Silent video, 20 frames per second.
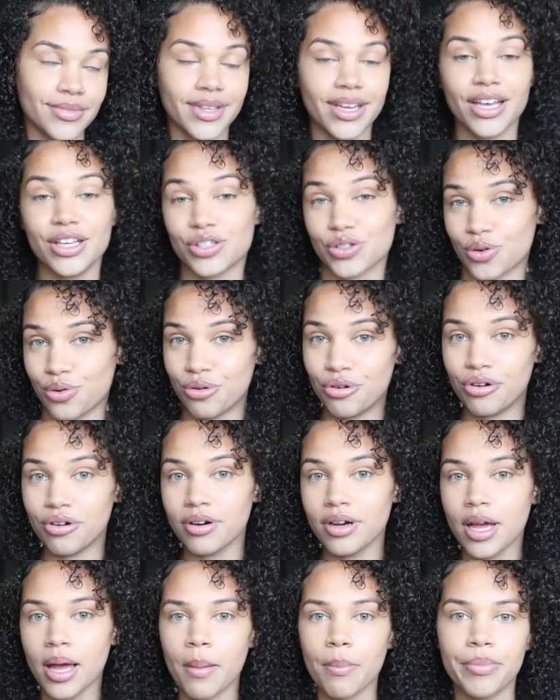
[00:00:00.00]
is
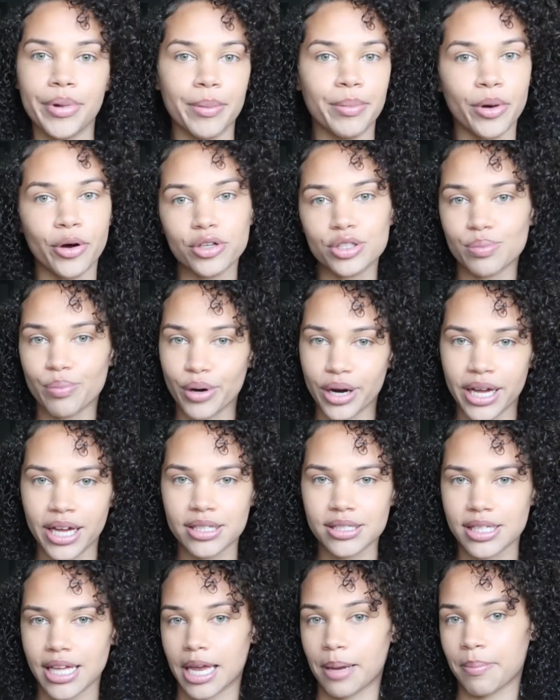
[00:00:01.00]
cool, but most
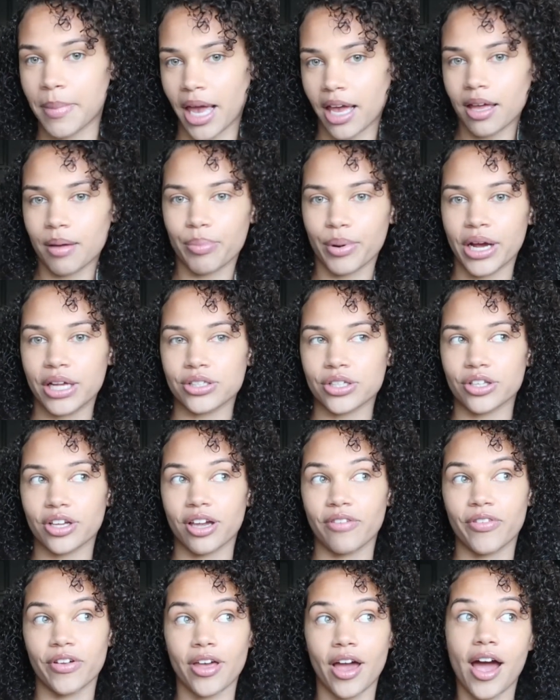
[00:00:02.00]
brands, like makeup brands, are
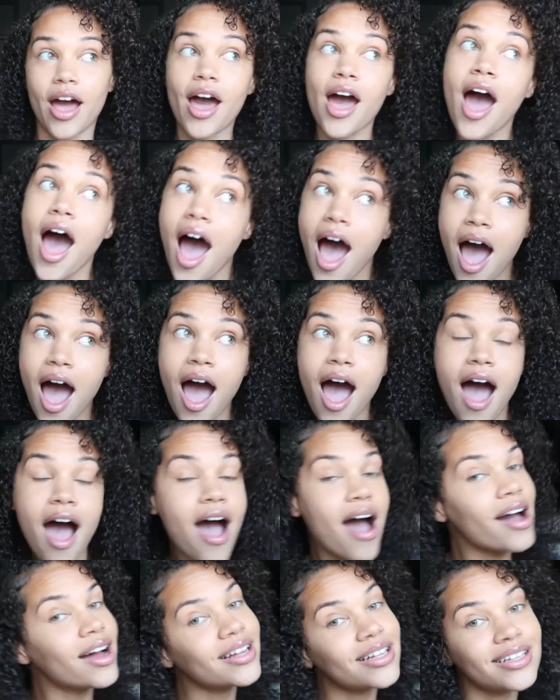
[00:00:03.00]
looking for the,
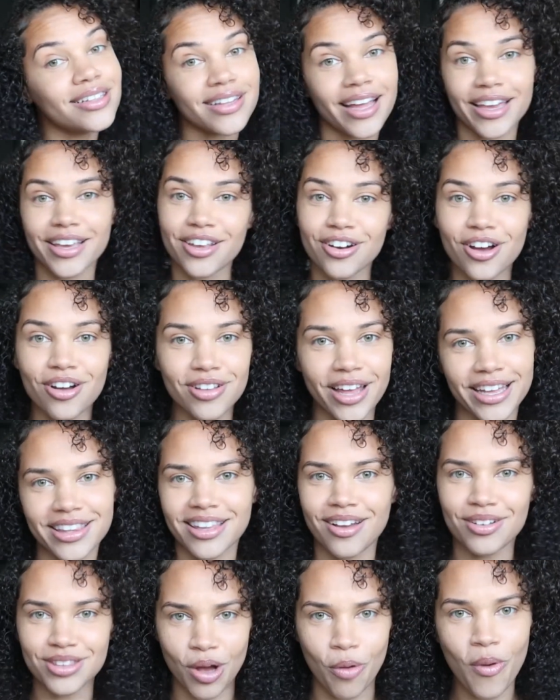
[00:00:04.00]
like, you know, like
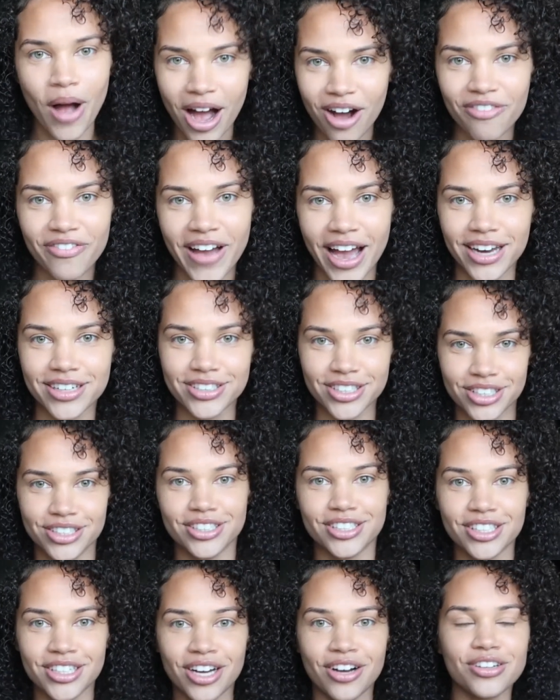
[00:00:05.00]
the wow
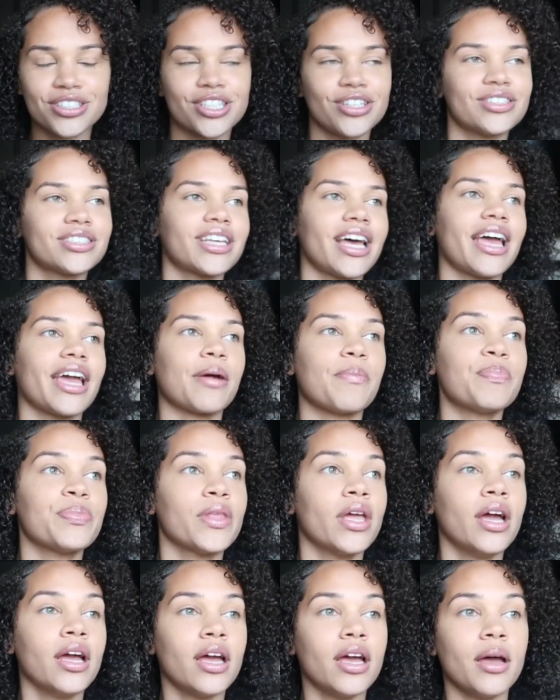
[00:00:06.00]
factors, you know? So it's like,
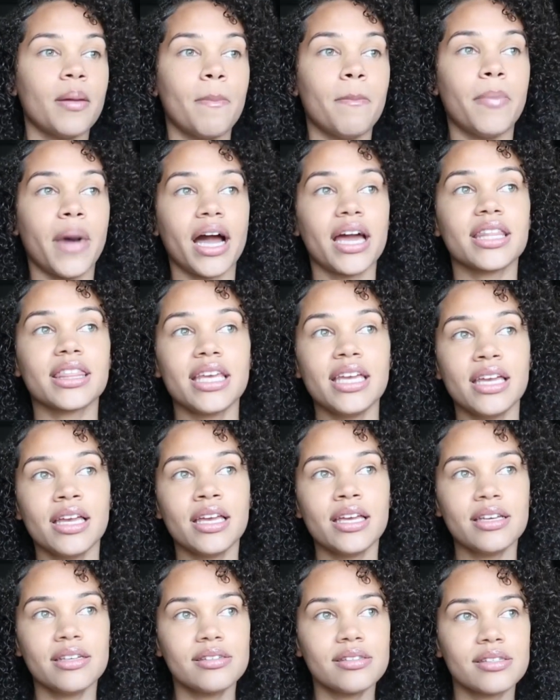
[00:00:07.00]
my thing
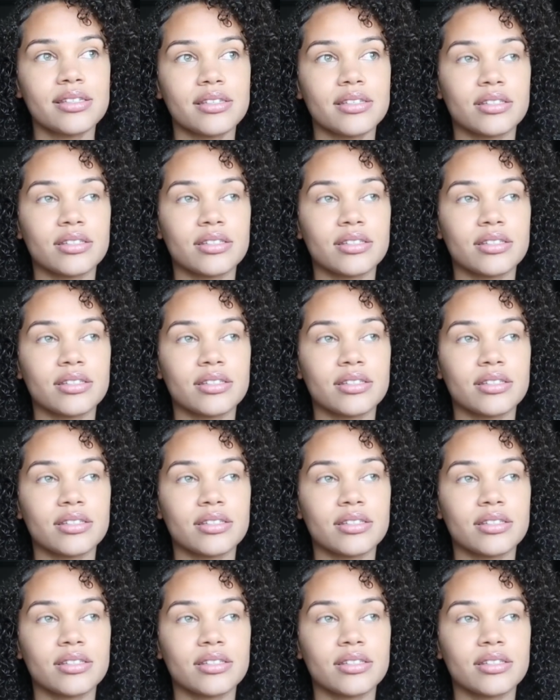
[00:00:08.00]
is